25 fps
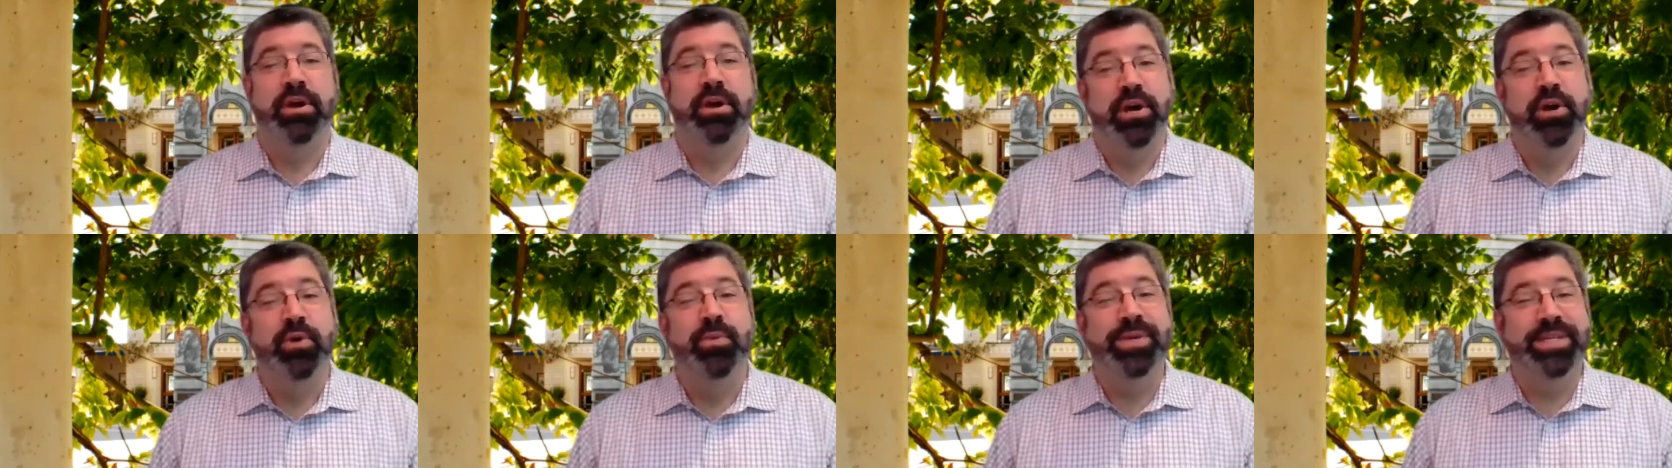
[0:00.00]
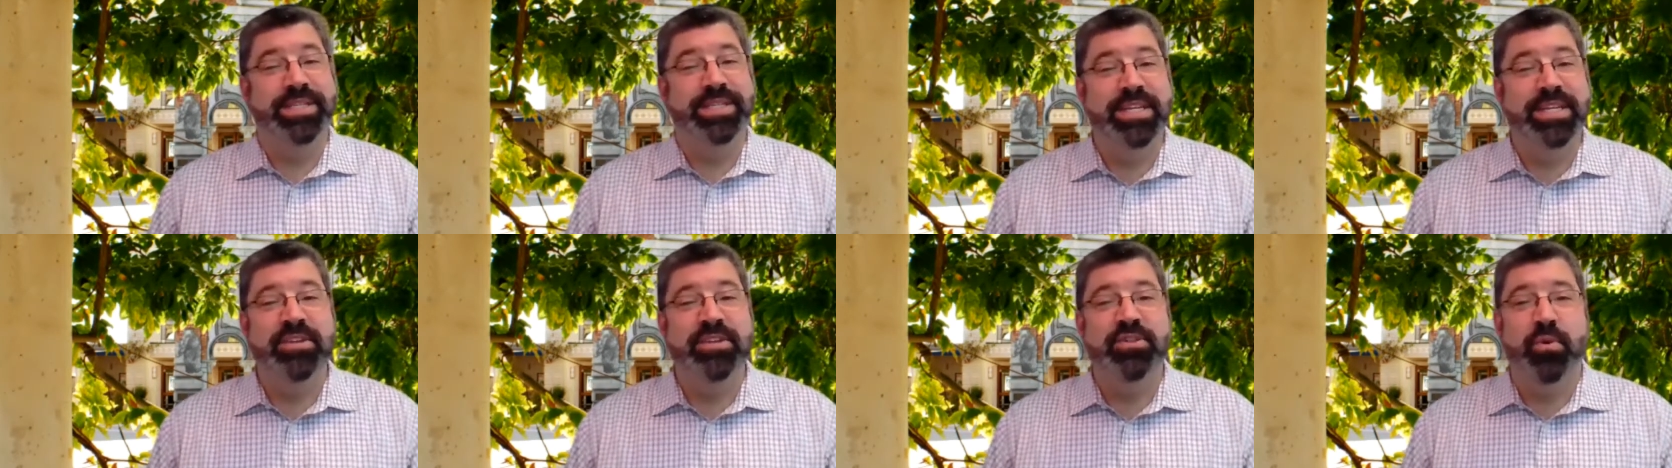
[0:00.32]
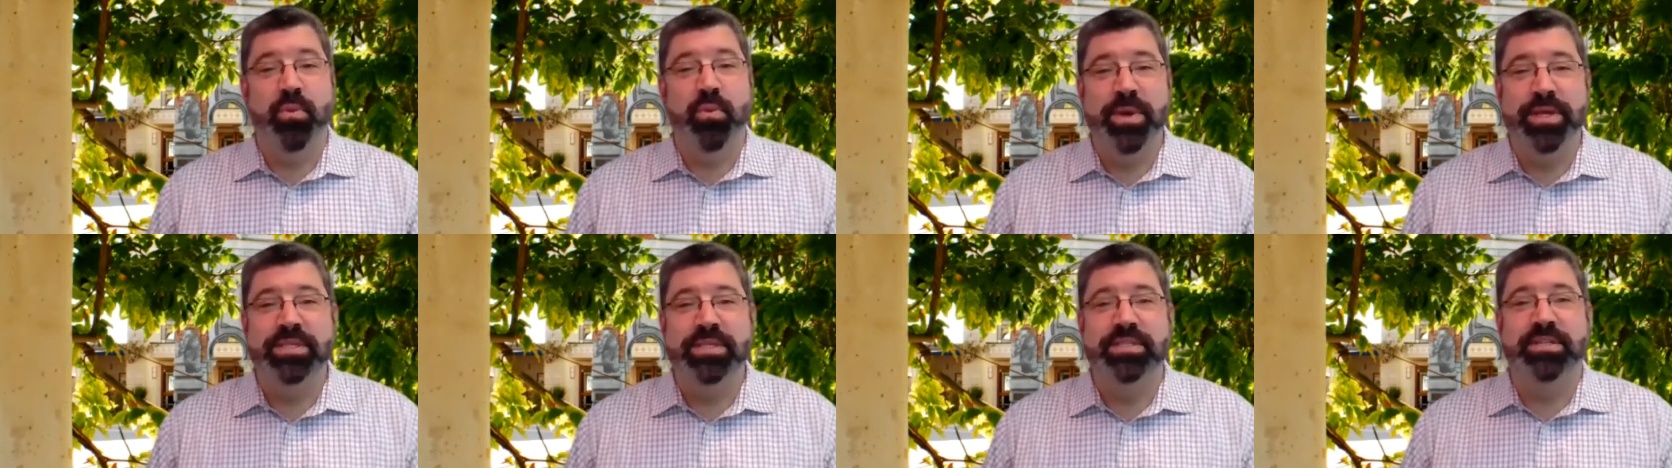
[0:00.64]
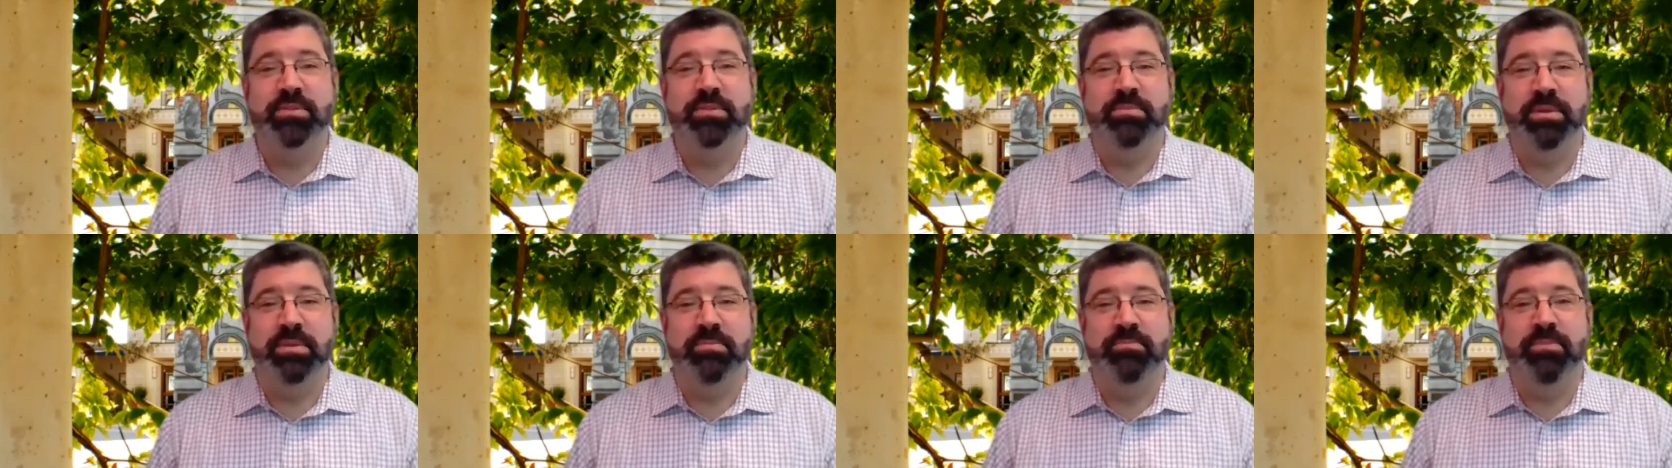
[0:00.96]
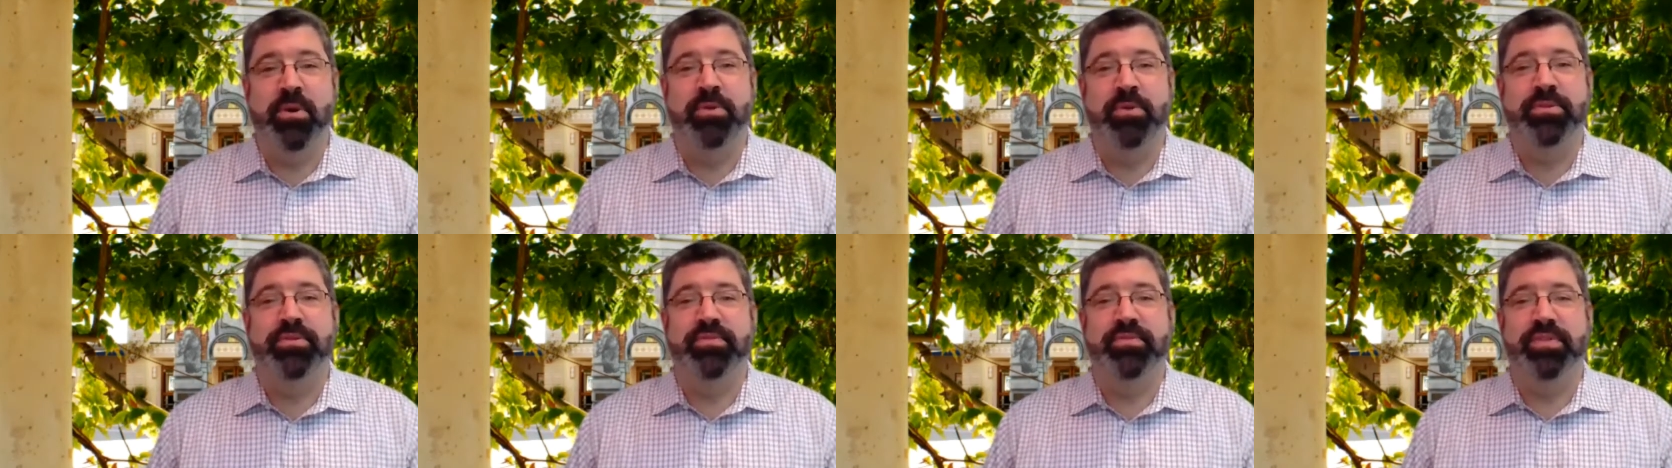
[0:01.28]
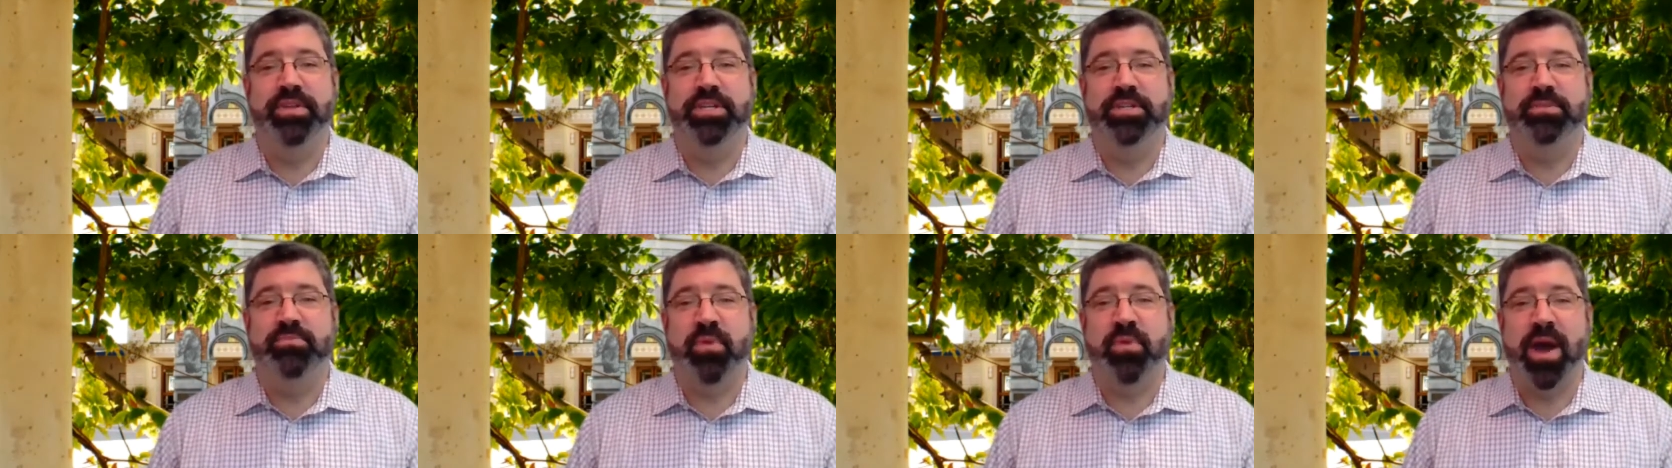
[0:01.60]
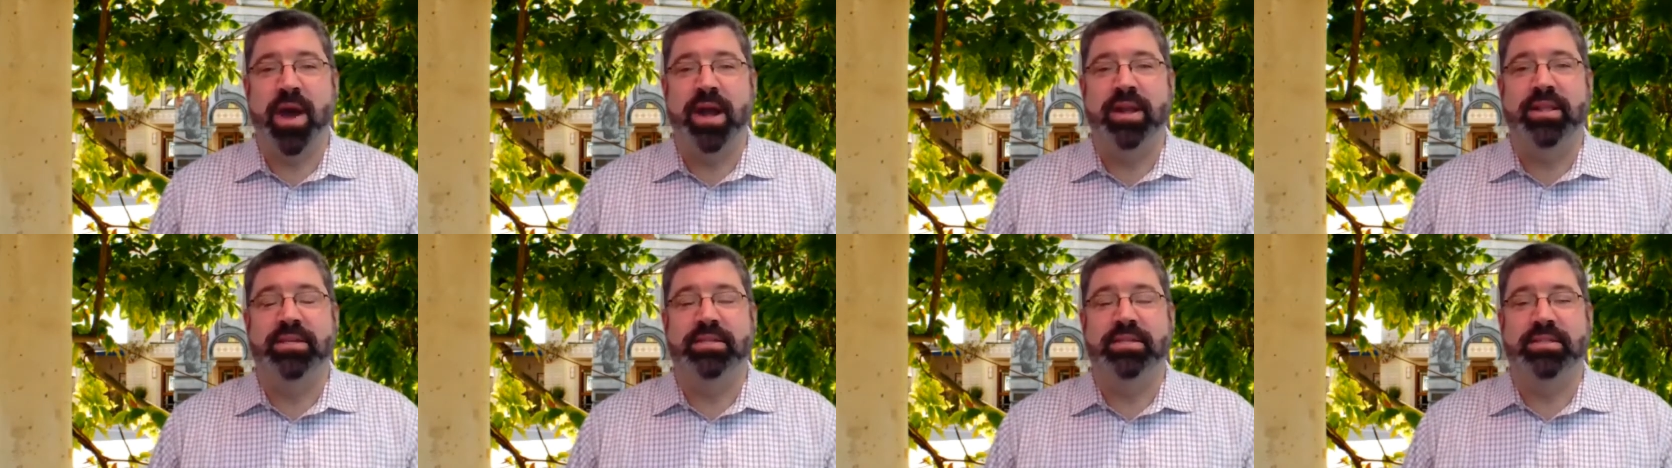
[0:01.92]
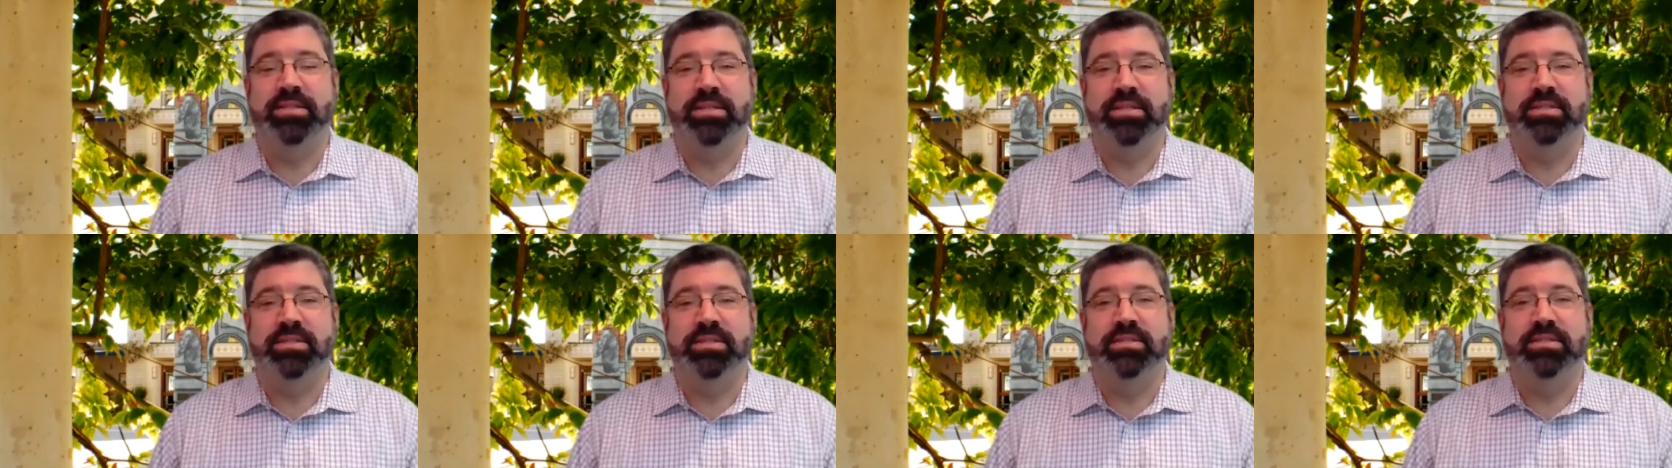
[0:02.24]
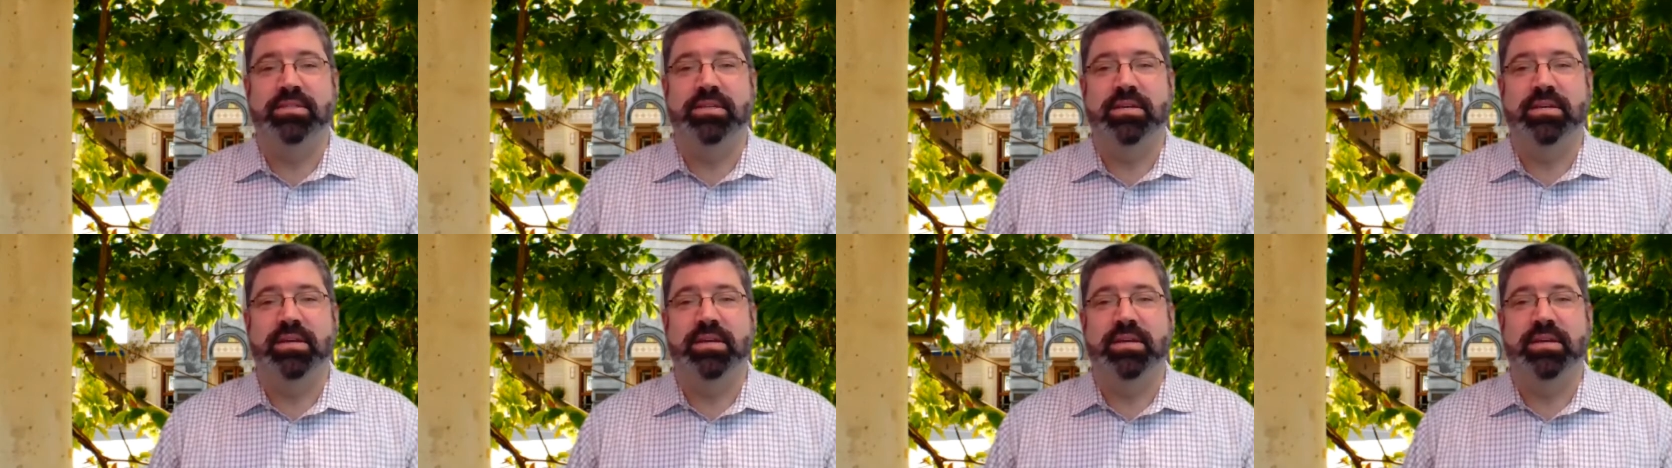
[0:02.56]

We see the wisdom in both of these practices.